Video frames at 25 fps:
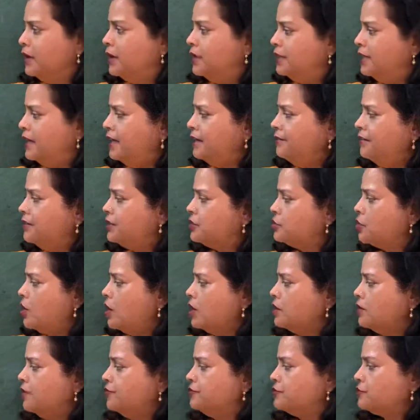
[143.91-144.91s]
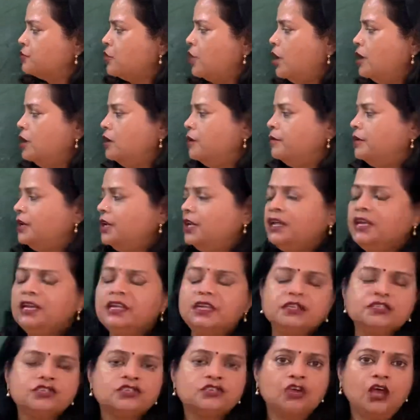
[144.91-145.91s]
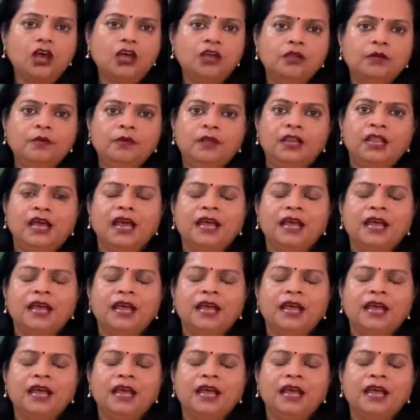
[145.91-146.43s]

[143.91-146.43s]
Then we talk of soluble and insoluble.